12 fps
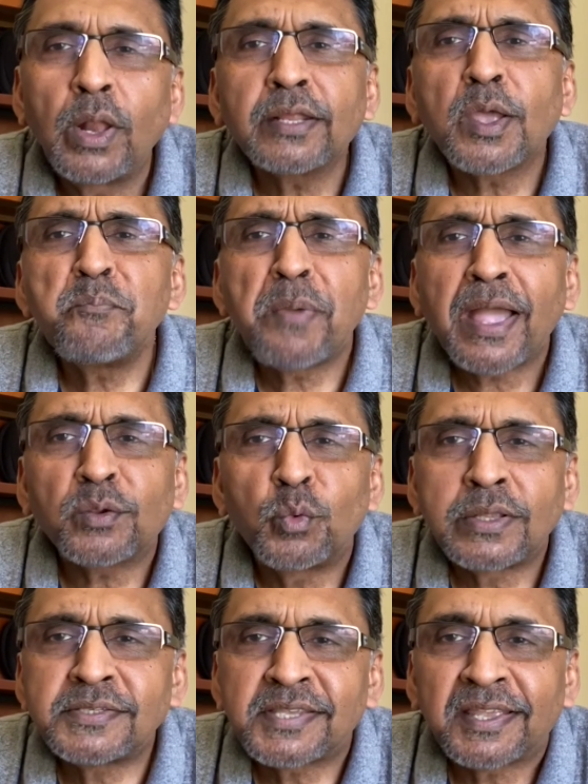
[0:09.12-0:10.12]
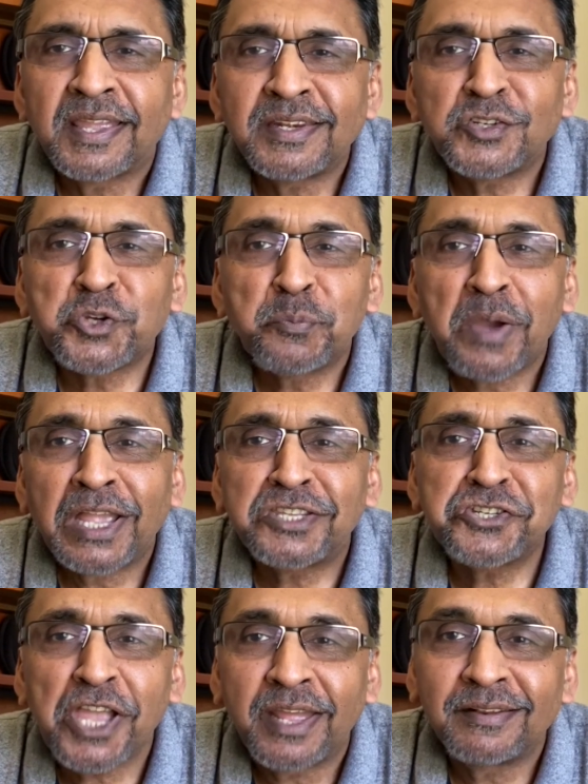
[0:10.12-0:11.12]
Welcome back once again to my
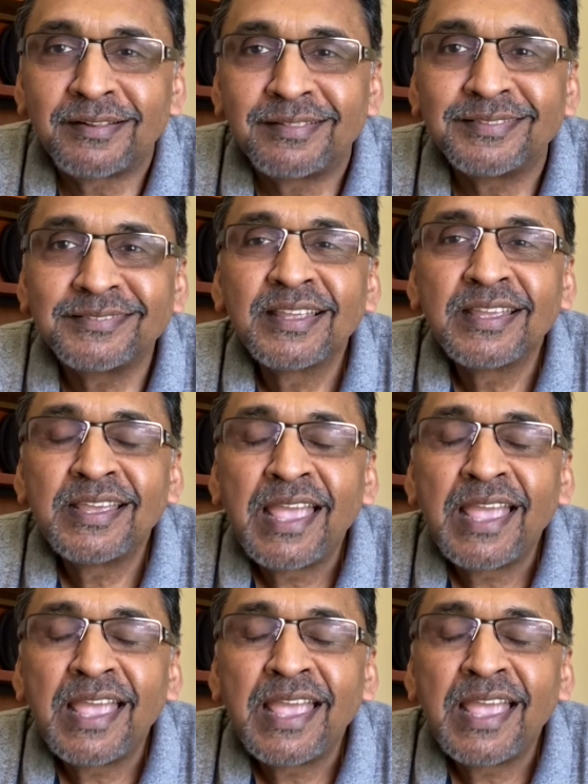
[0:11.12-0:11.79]
channel.